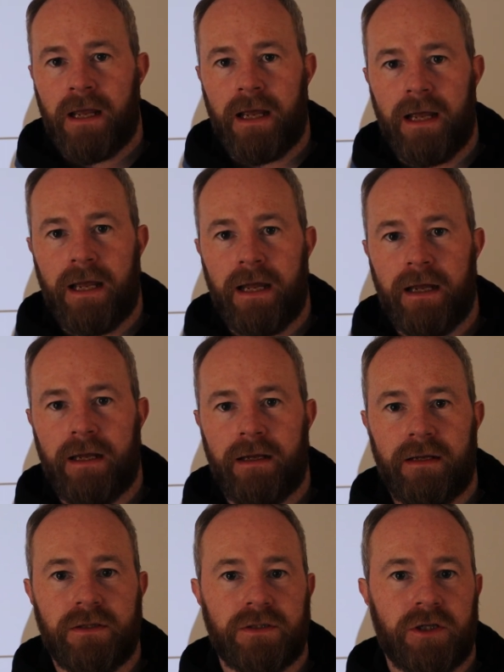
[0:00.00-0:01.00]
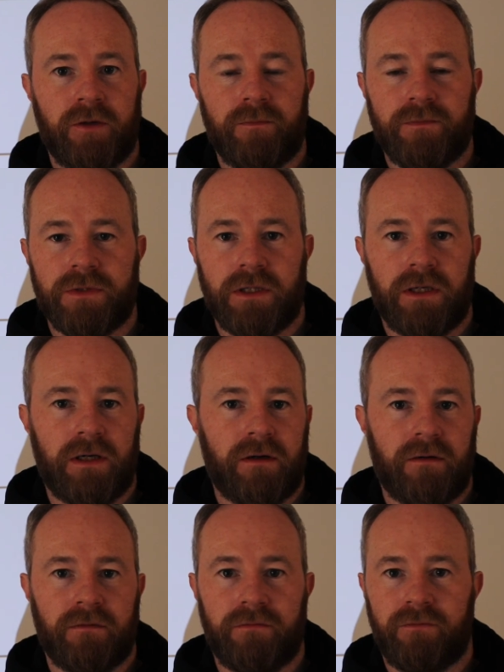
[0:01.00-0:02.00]
In terms
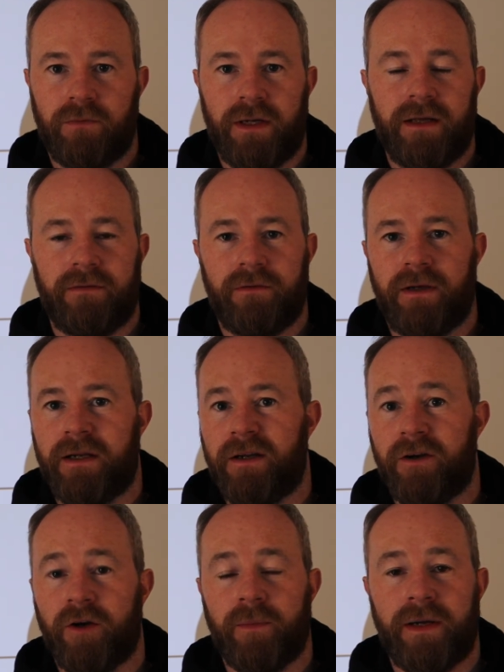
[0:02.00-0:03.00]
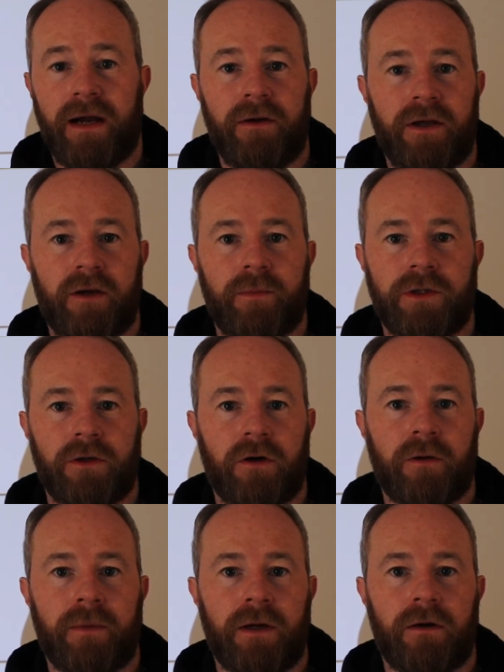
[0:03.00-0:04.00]
of in an urban area, you could be
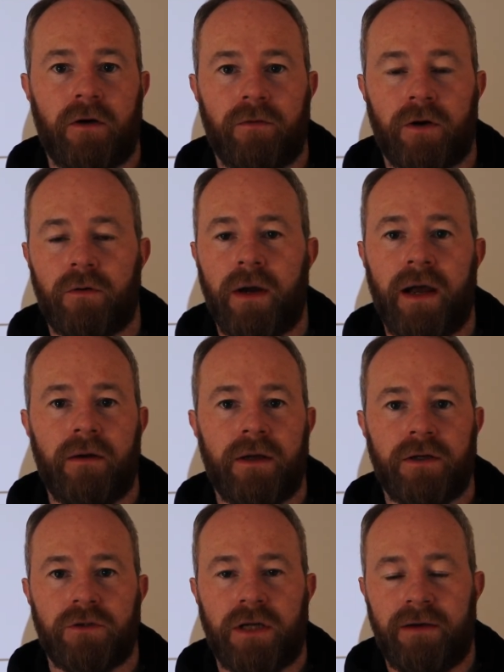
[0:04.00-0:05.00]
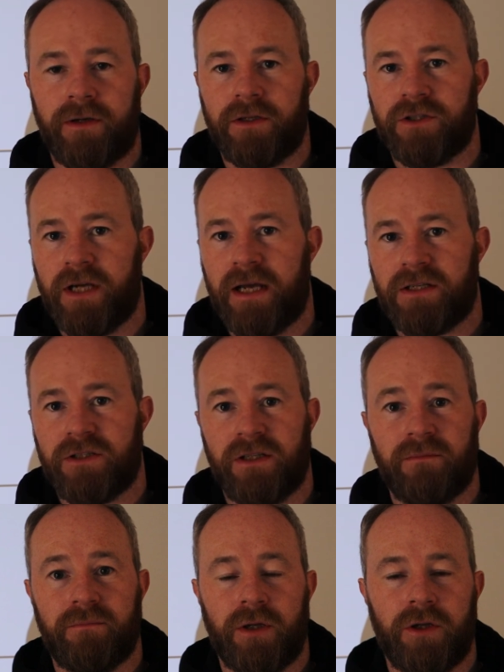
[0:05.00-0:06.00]
talking about overcrowding, traffic
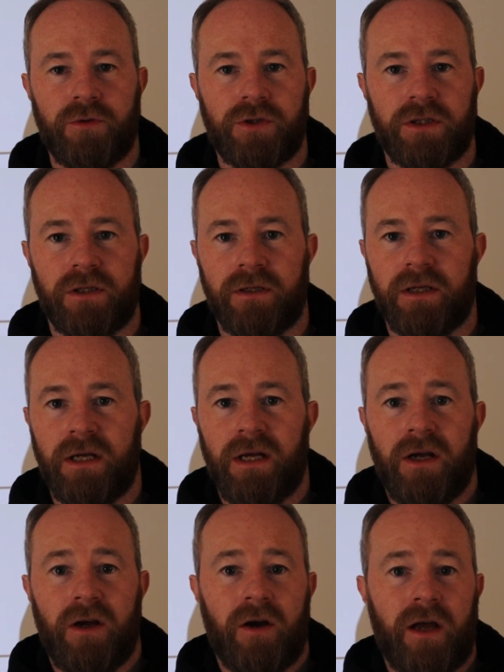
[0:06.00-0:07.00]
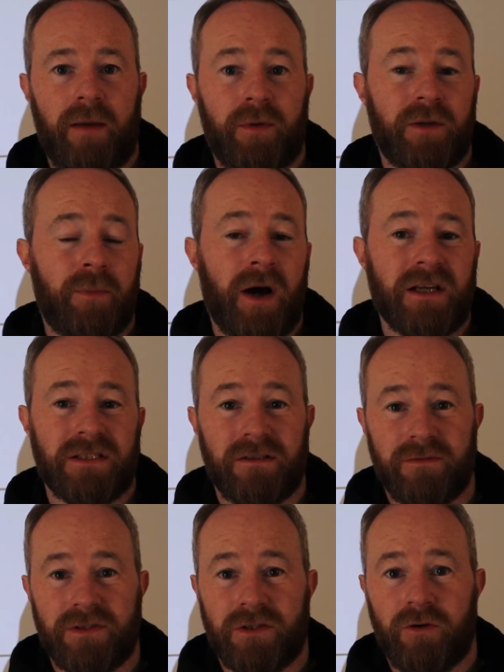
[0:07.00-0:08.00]
congestion, pollution, but the
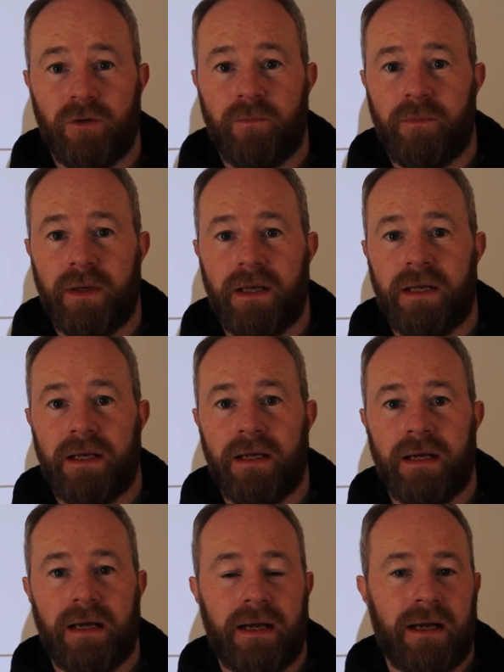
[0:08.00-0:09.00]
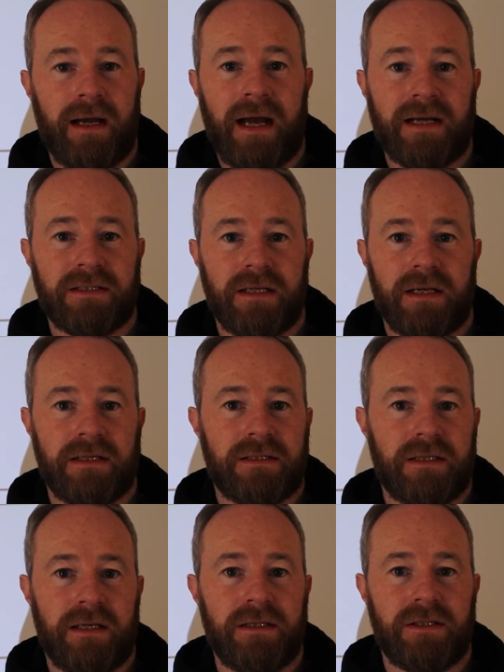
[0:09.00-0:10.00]
positives could be easier
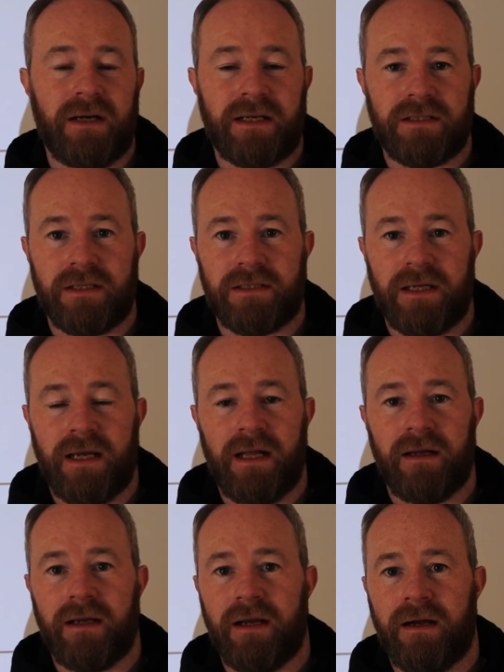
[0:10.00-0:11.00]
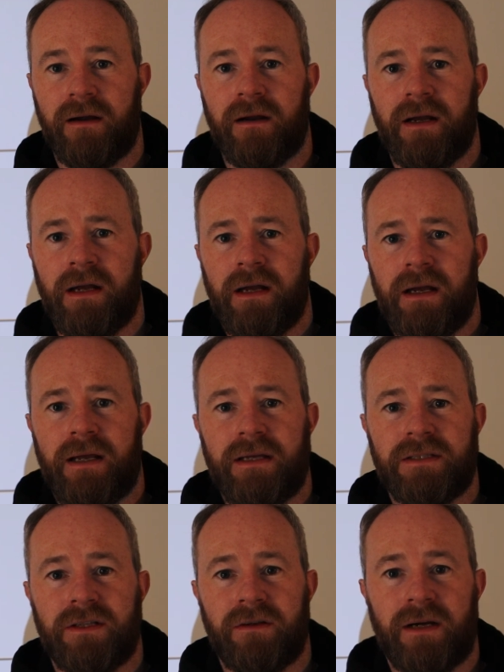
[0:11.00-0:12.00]
access to healthcare,
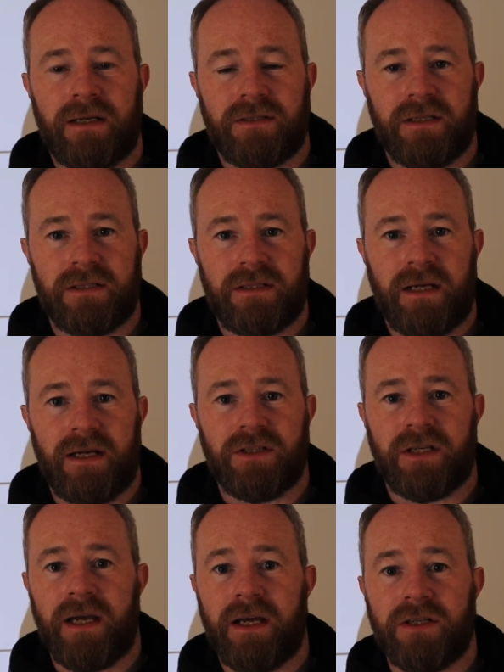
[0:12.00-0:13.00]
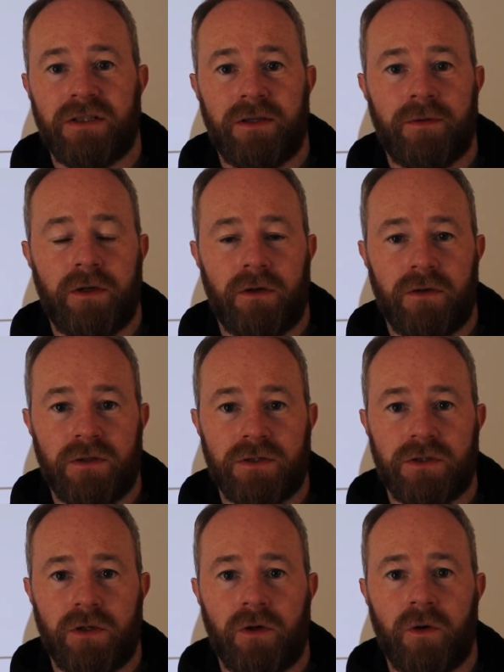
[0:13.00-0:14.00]
easier access to education,
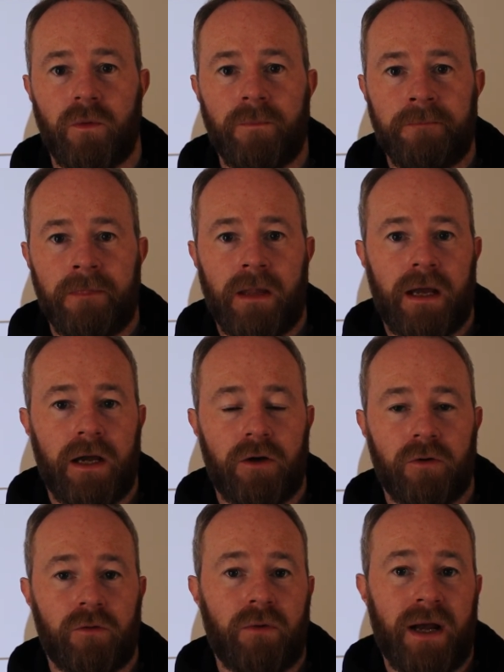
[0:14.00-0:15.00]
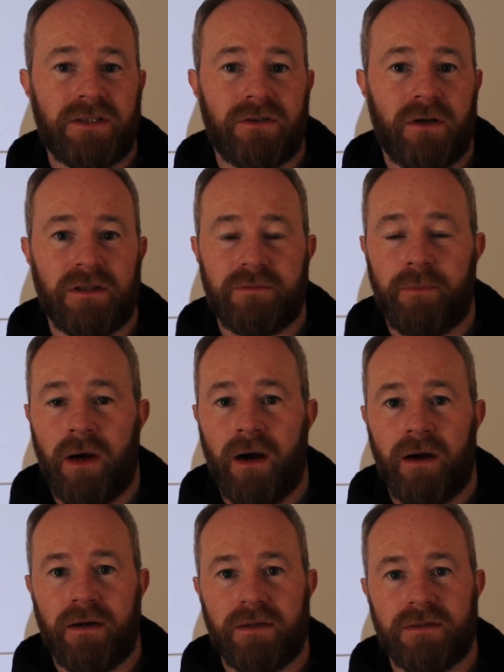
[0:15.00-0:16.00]
also good restaurants,
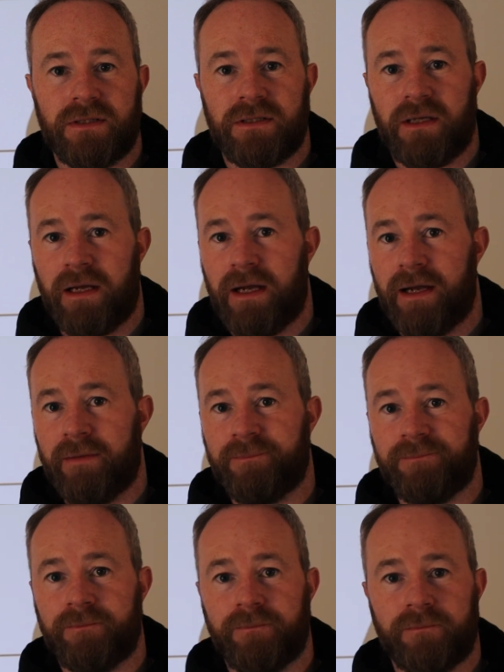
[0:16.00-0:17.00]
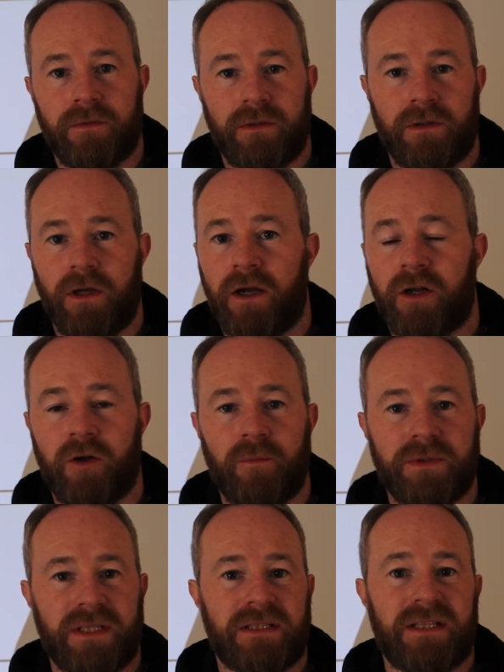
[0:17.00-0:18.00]
bars,
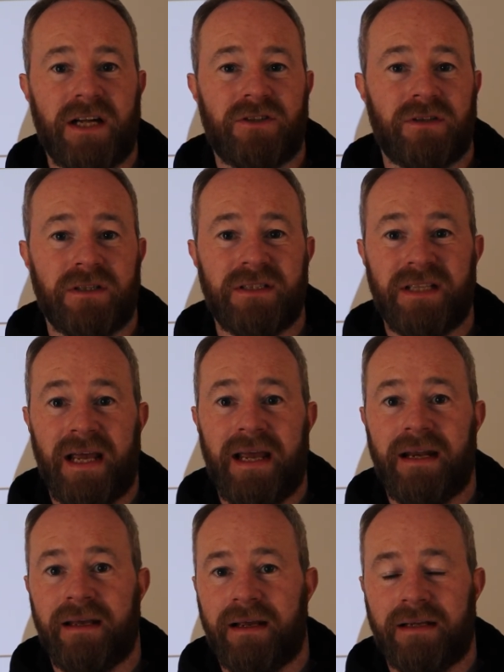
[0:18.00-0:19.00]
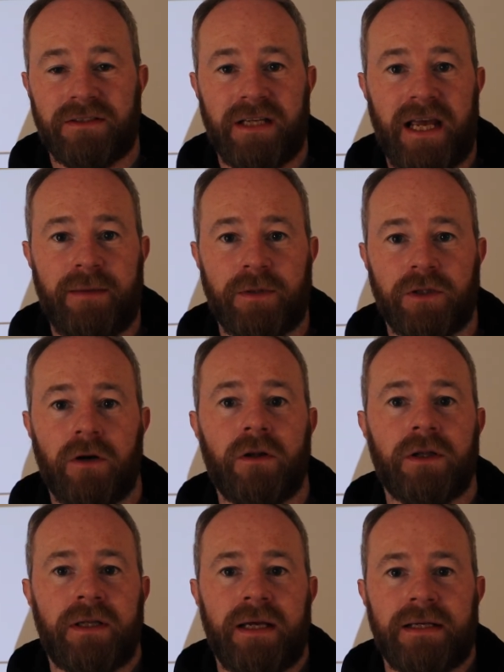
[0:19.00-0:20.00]
nightclubs, etc., dating, entertainment,
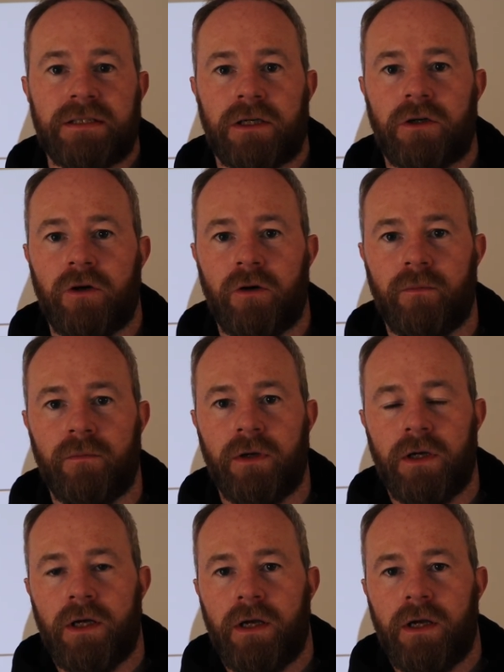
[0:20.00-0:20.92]
all the things that come